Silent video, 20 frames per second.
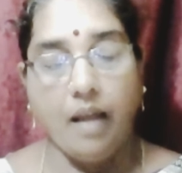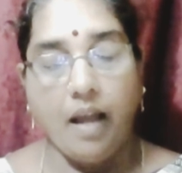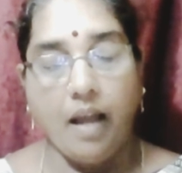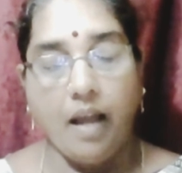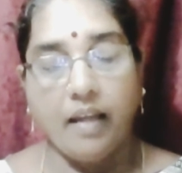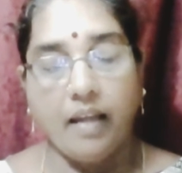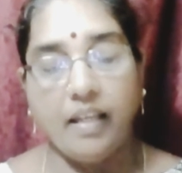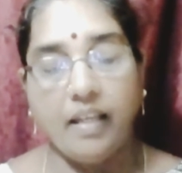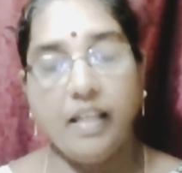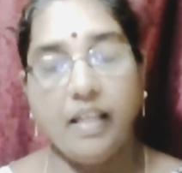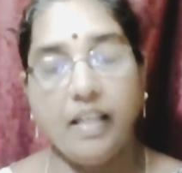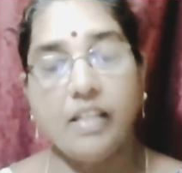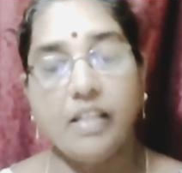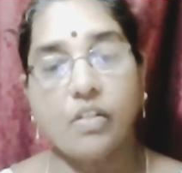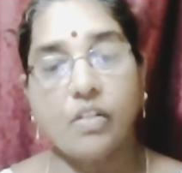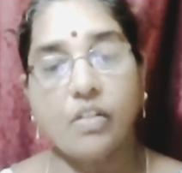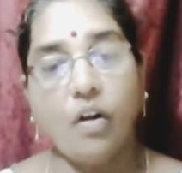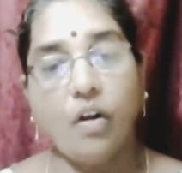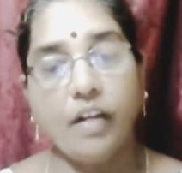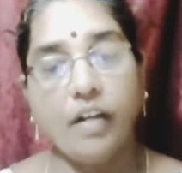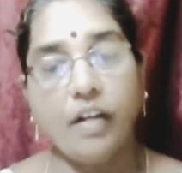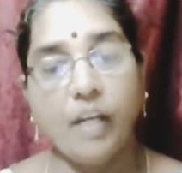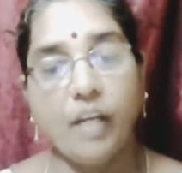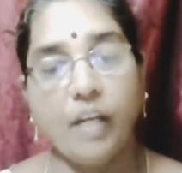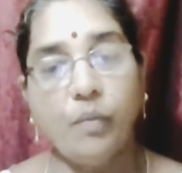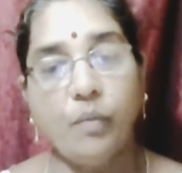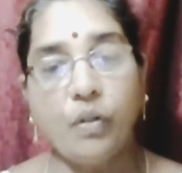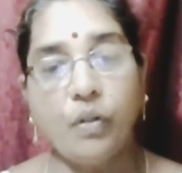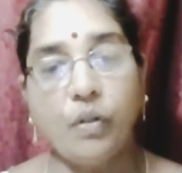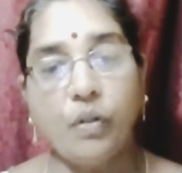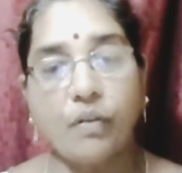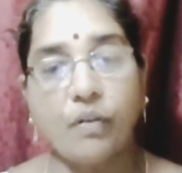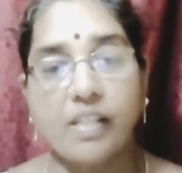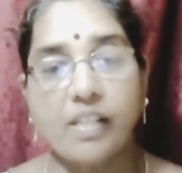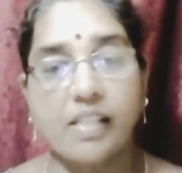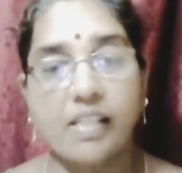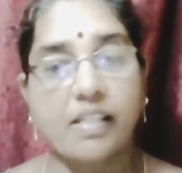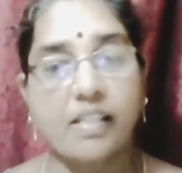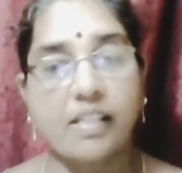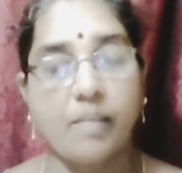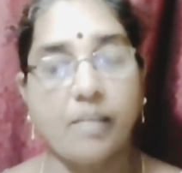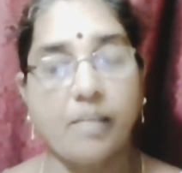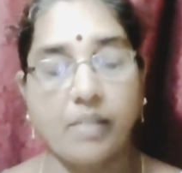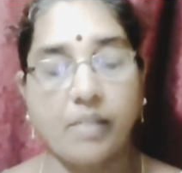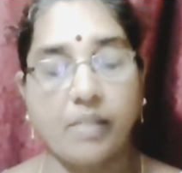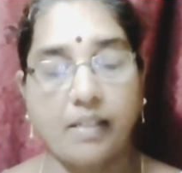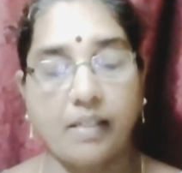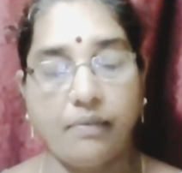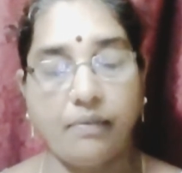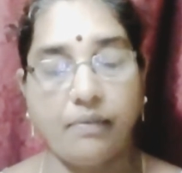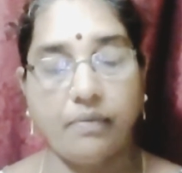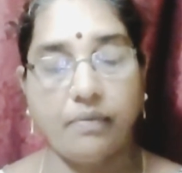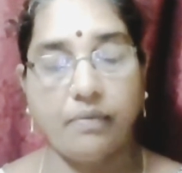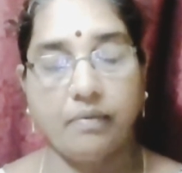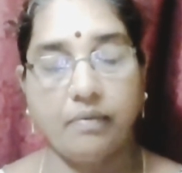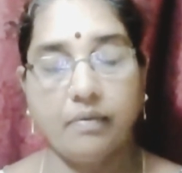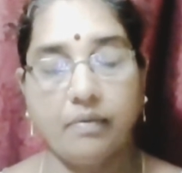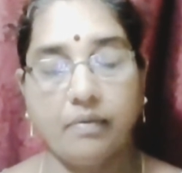He is not able to resist himself